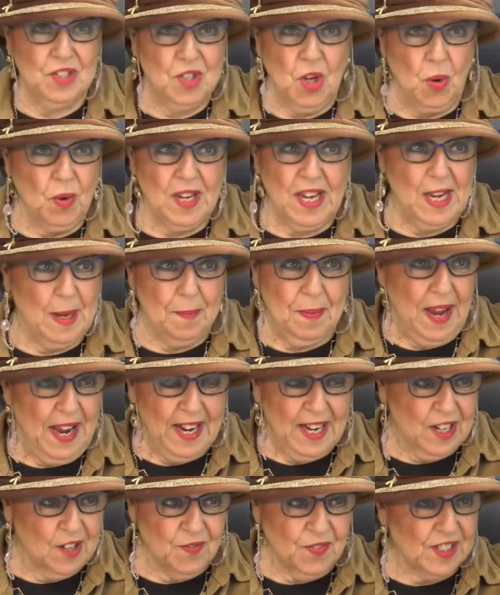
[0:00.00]
no
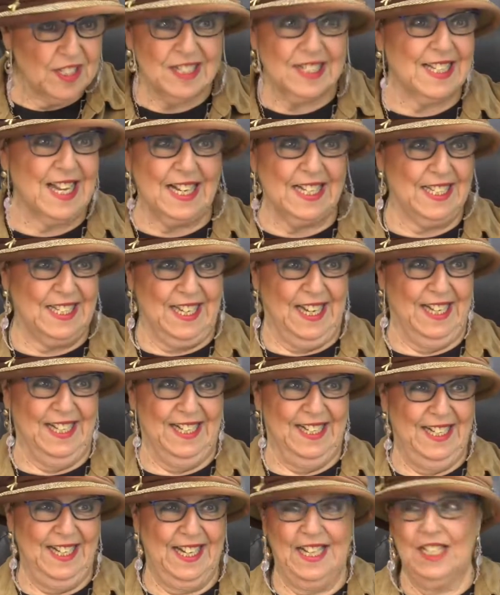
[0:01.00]
campaign for dyslexia.
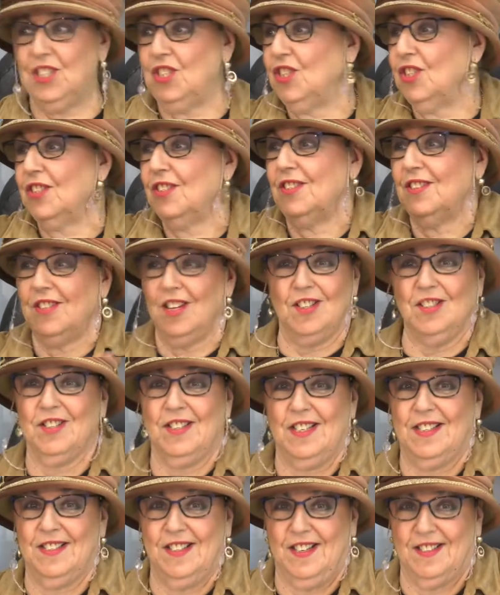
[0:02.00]
It just doesn't
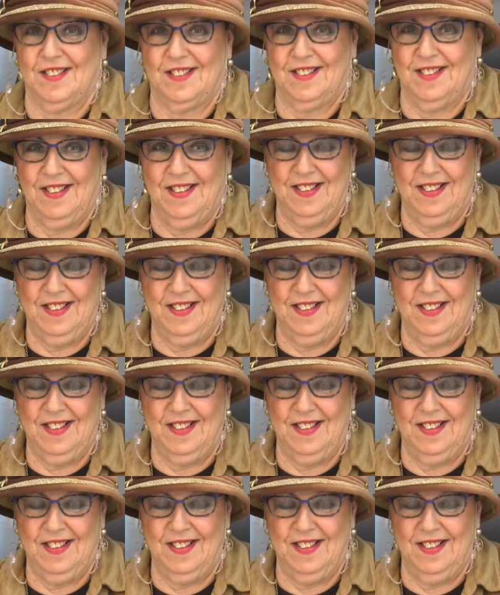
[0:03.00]
exist.